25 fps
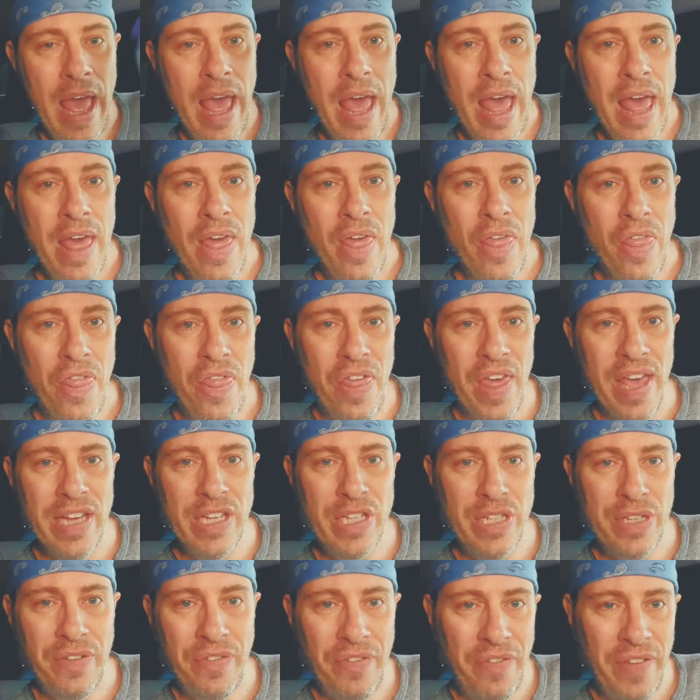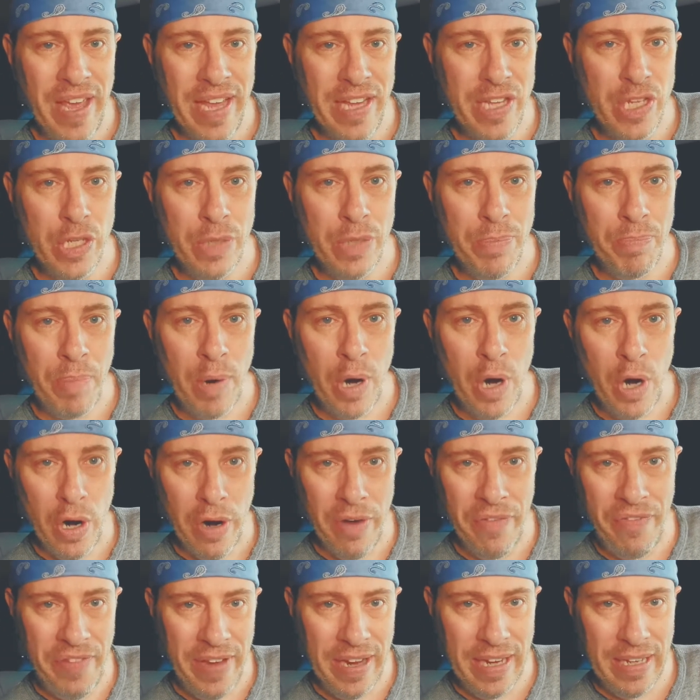This fits
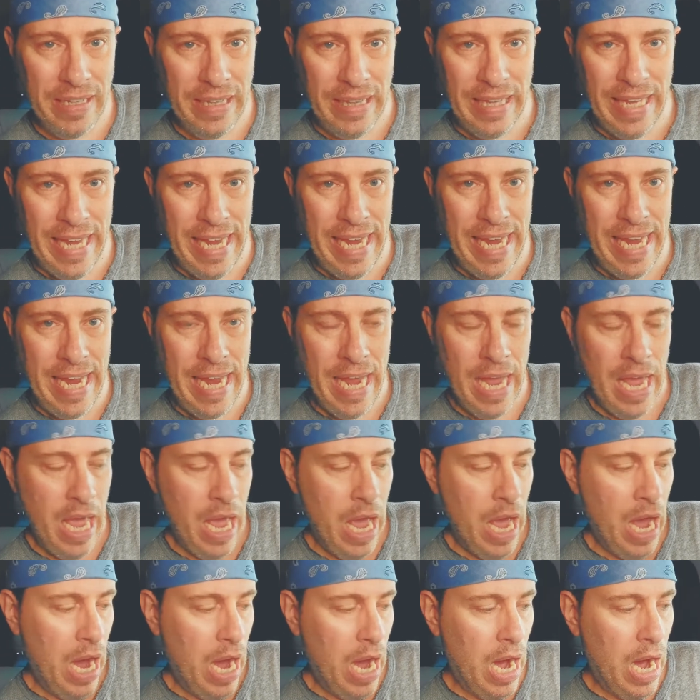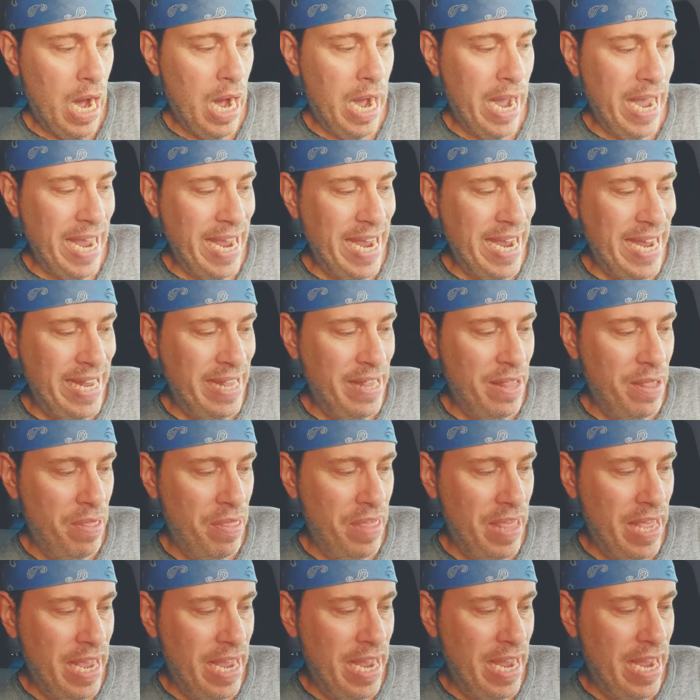perfectly in
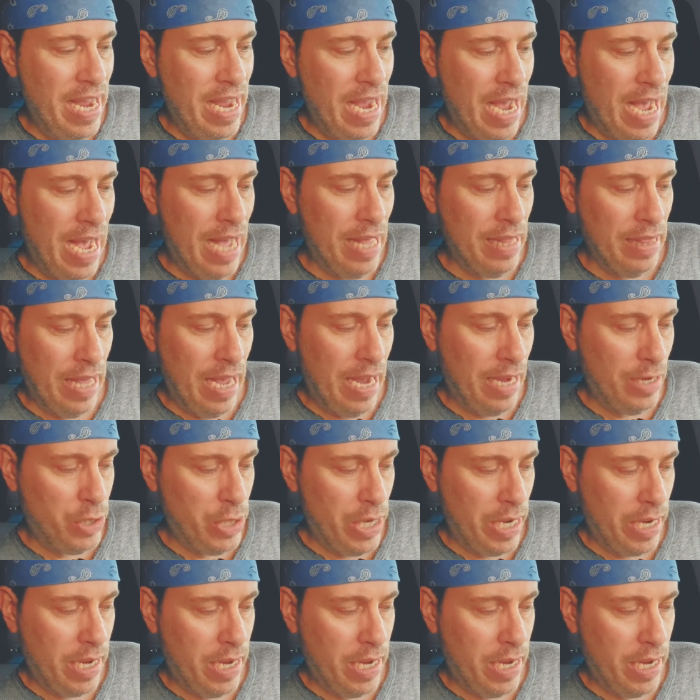the HotLogic.